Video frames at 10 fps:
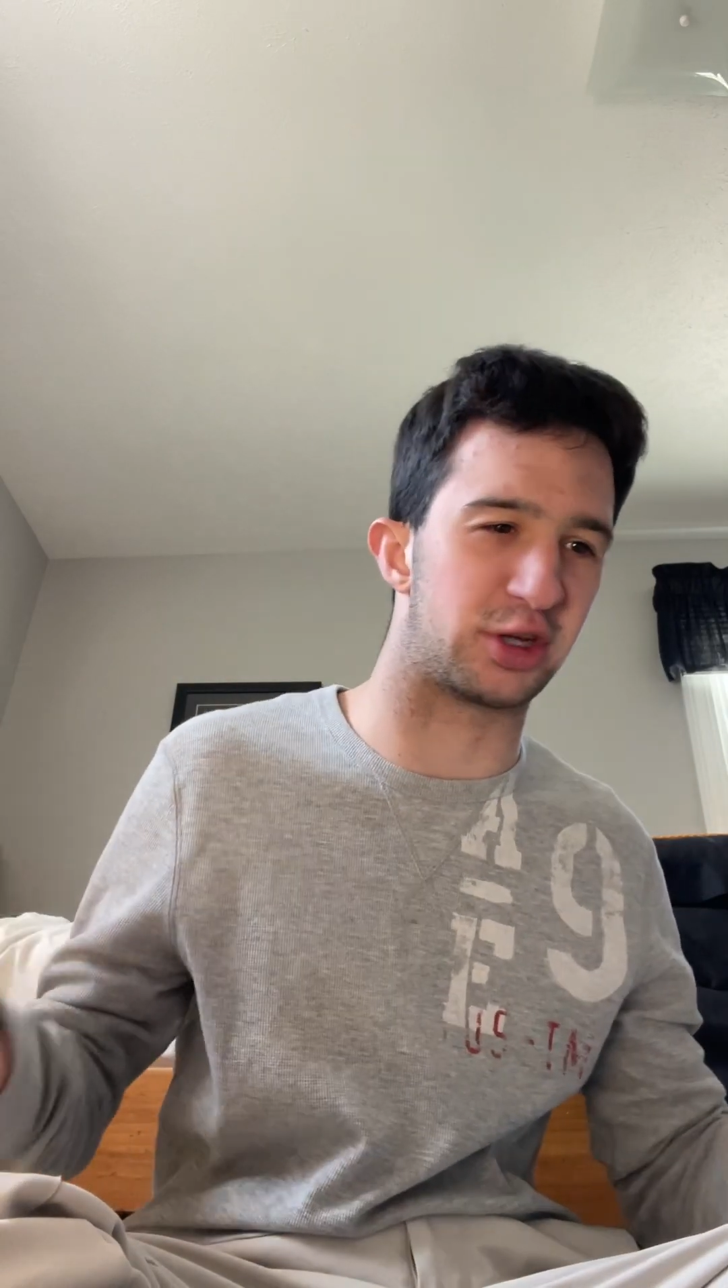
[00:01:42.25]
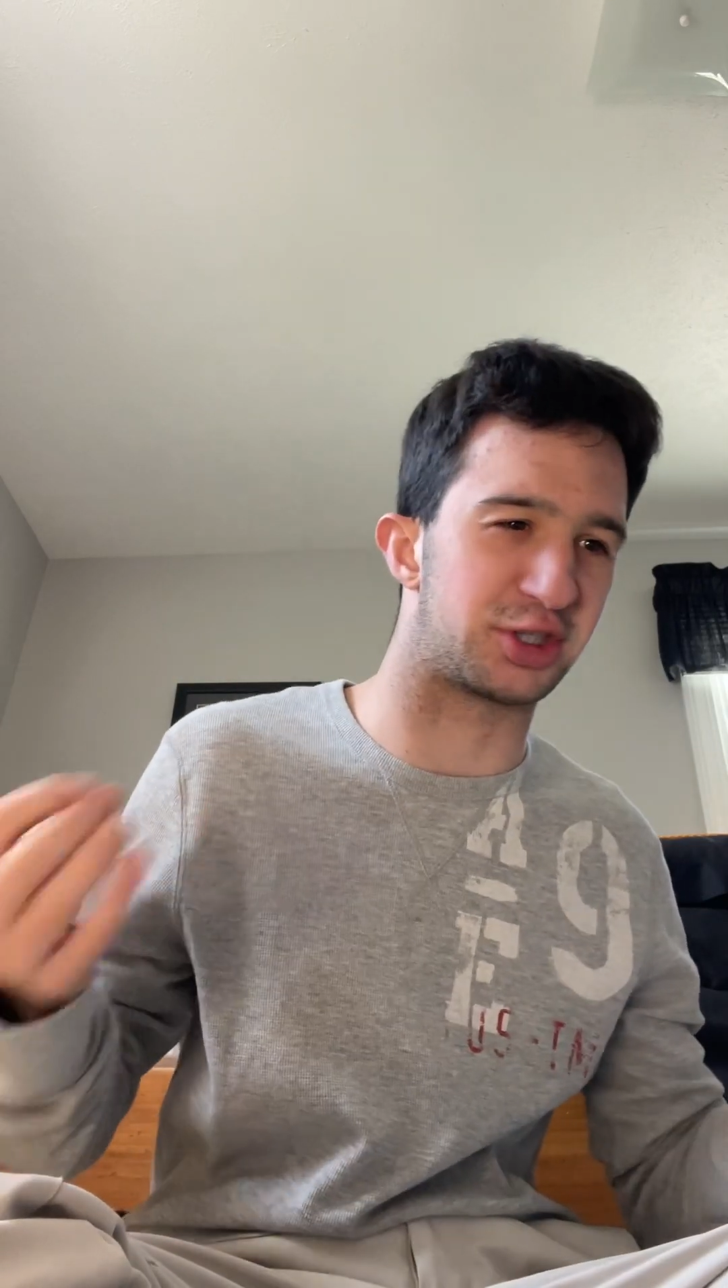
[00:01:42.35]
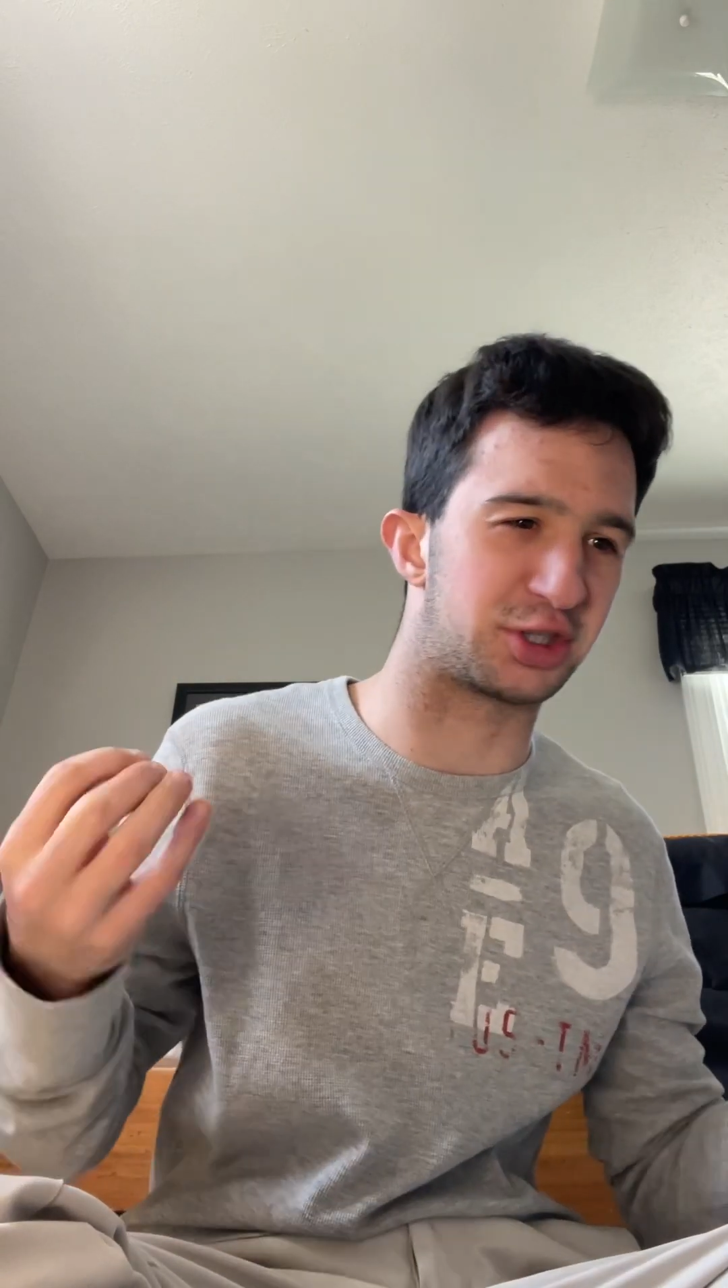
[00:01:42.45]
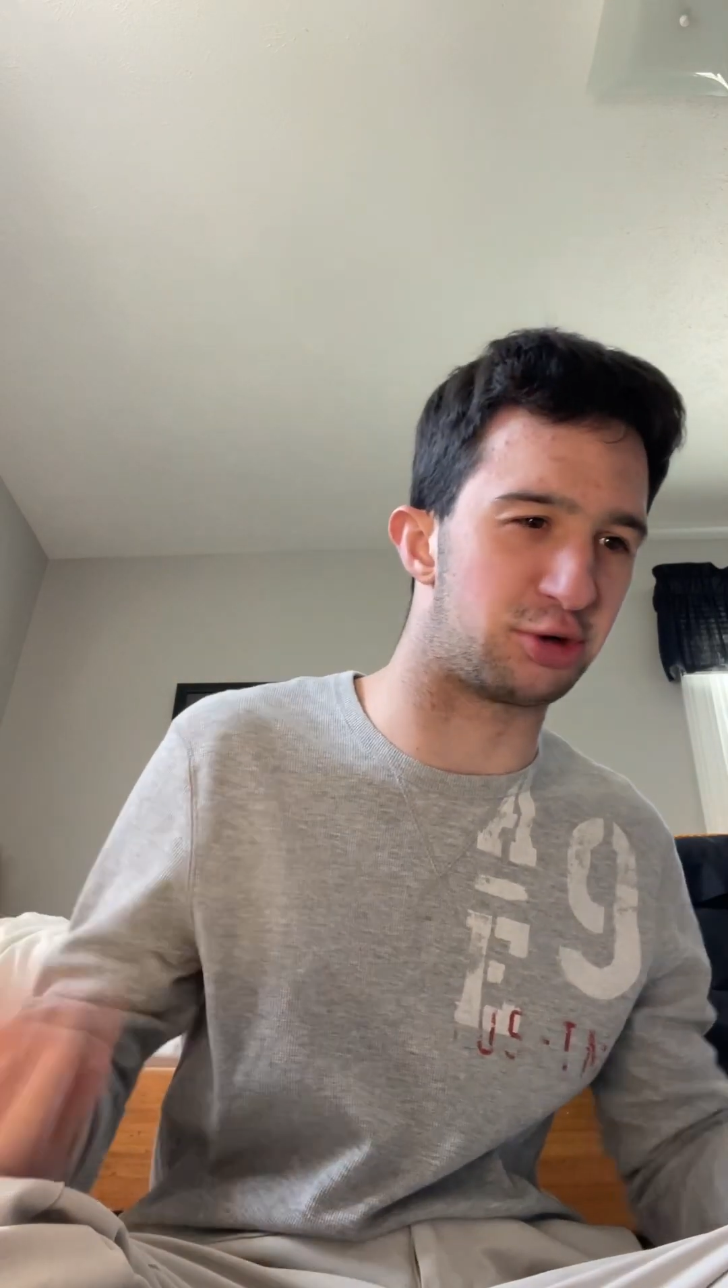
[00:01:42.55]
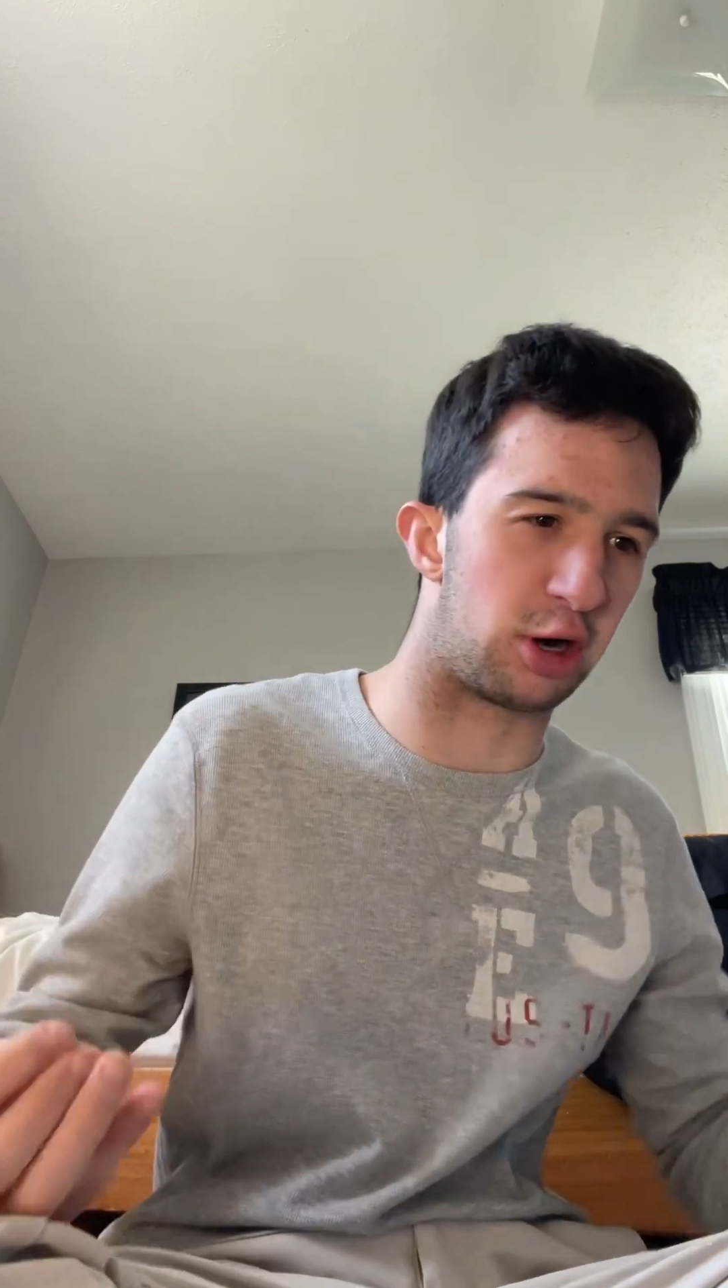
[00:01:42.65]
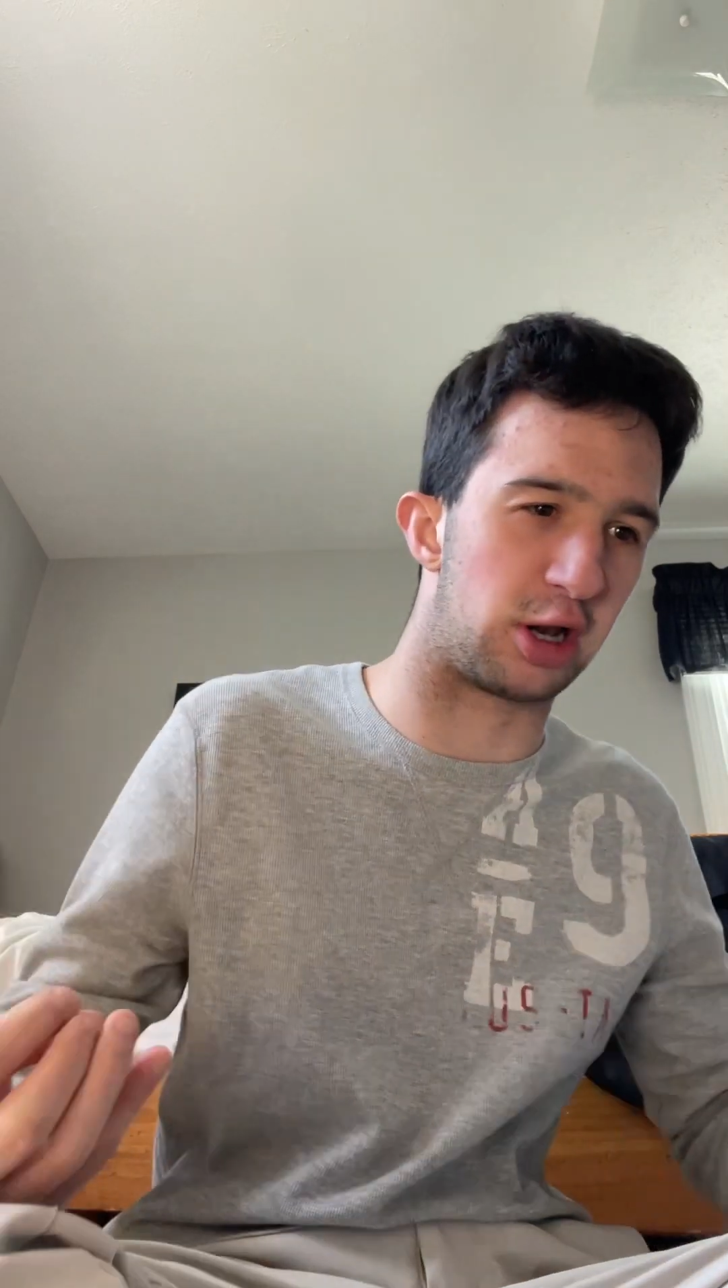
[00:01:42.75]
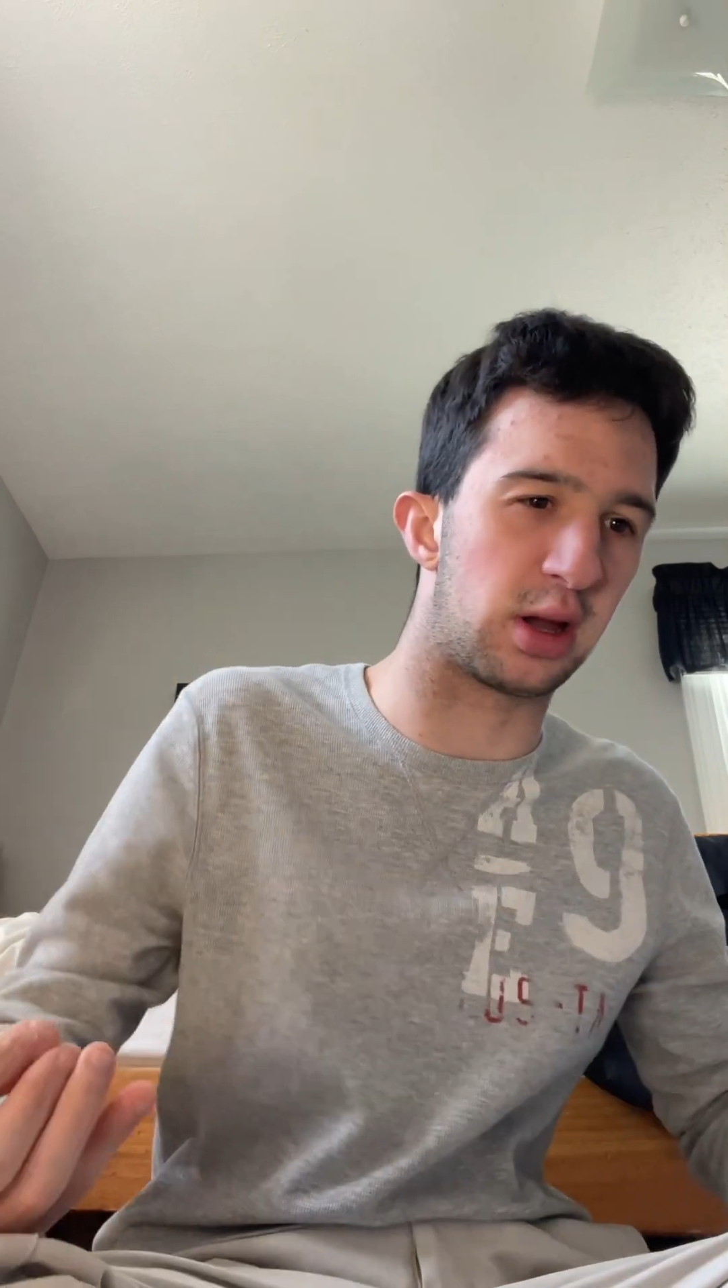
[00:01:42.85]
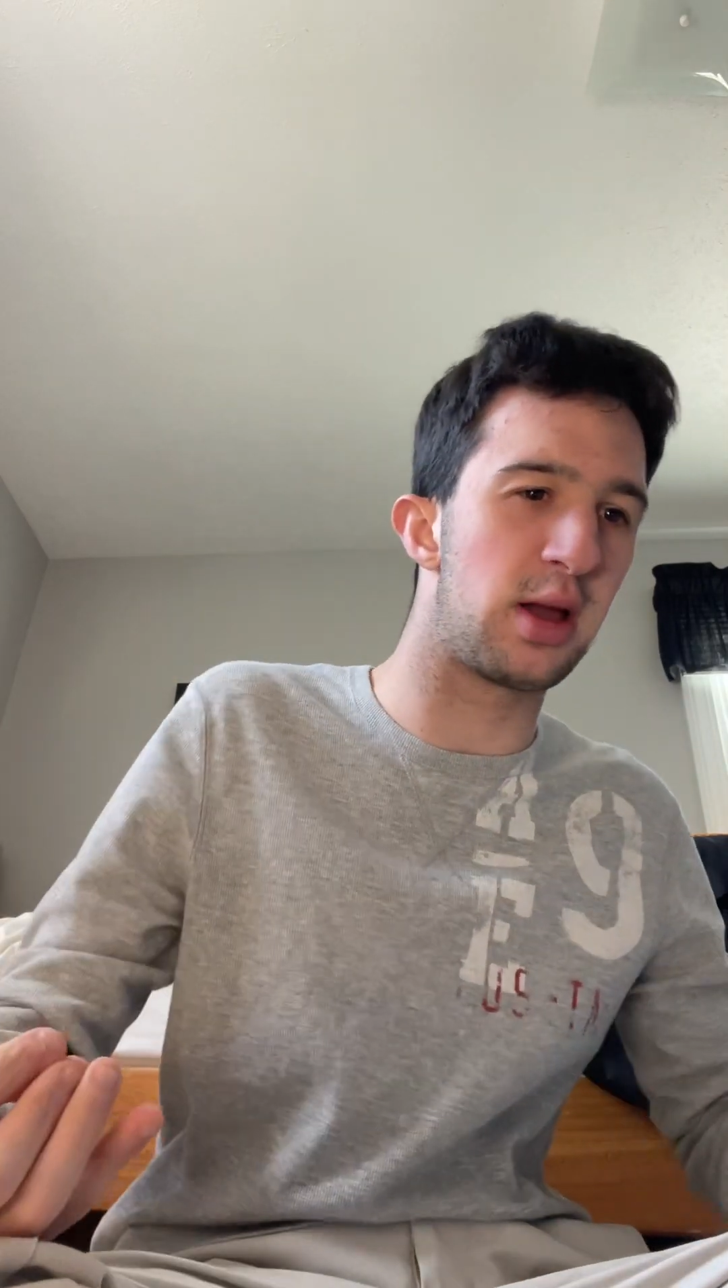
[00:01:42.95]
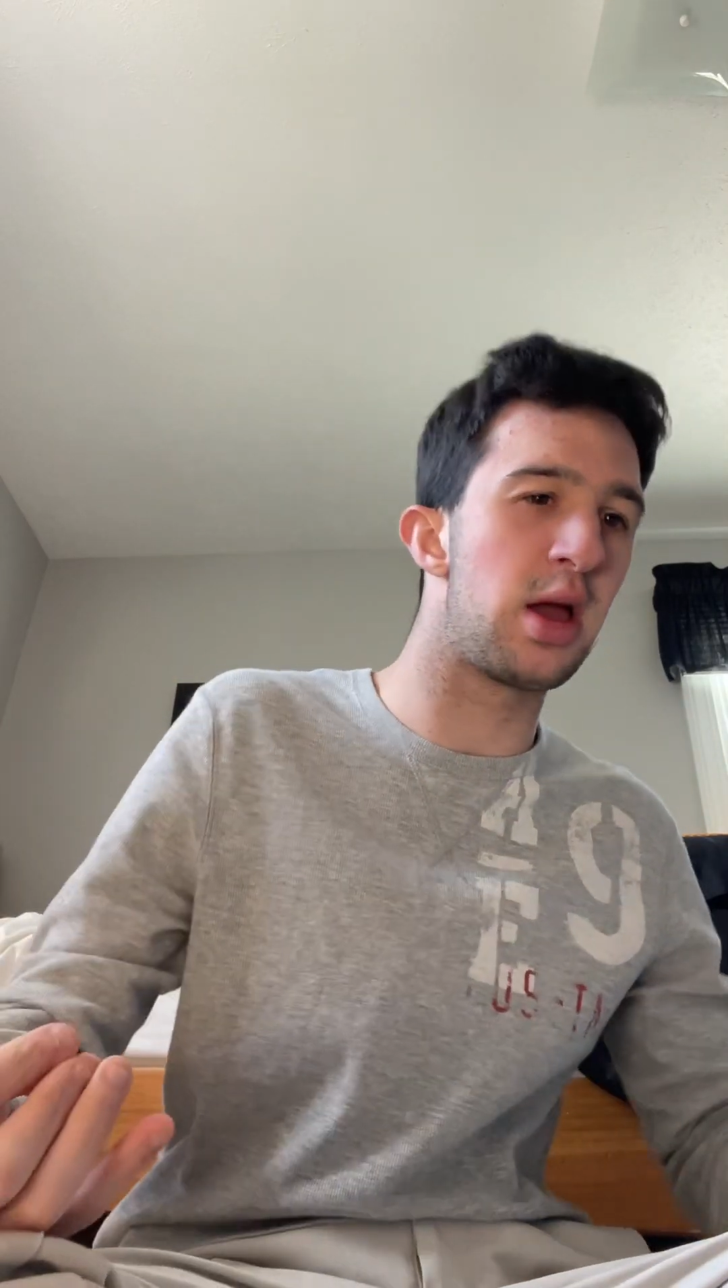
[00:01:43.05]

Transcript: this trade.